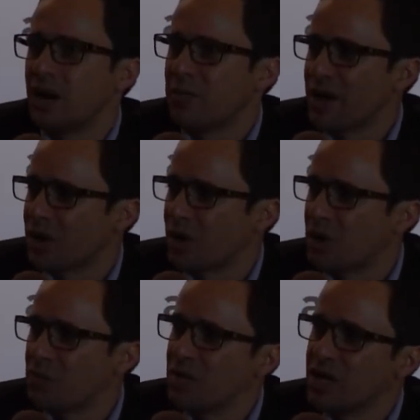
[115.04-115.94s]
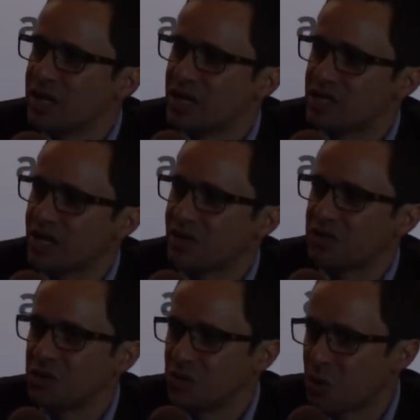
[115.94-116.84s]
Pay at Home is that
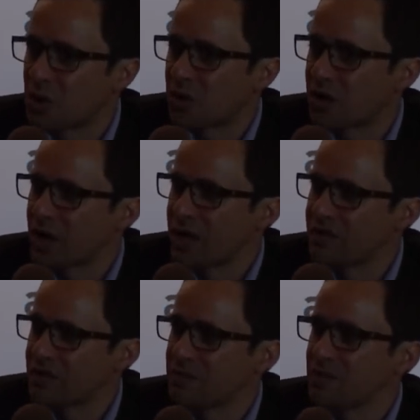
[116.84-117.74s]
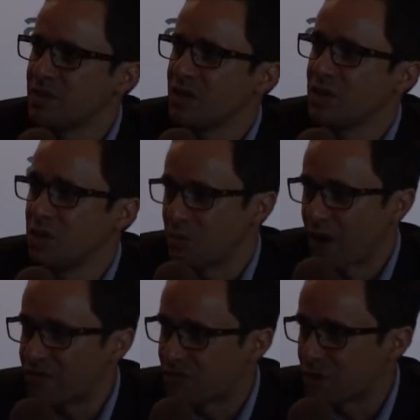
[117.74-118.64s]
you order an item, you
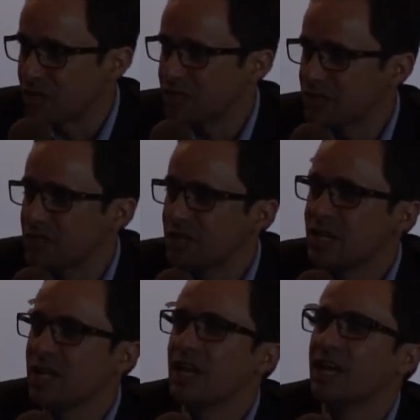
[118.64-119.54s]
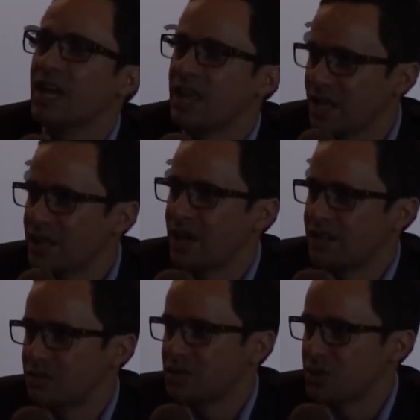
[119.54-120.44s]
pay for it, and then the
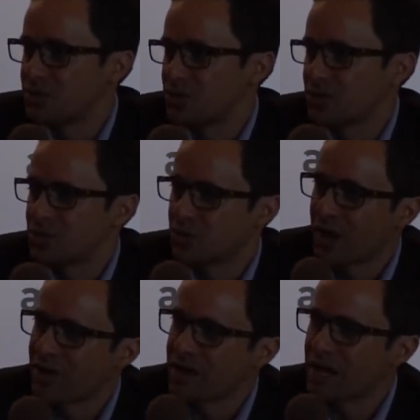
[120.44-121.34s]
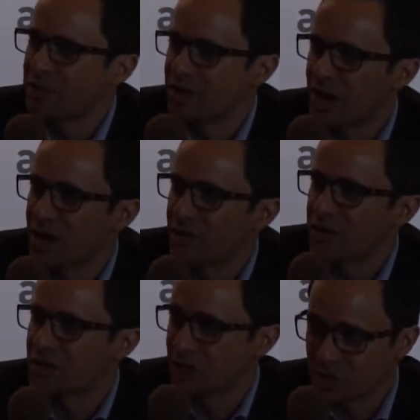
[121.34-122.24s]
item is shipped to you. So we have an API
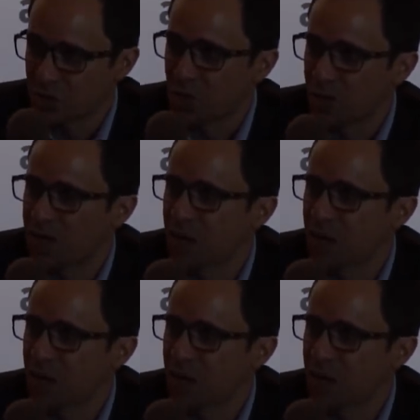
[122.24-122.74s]
with 6 courier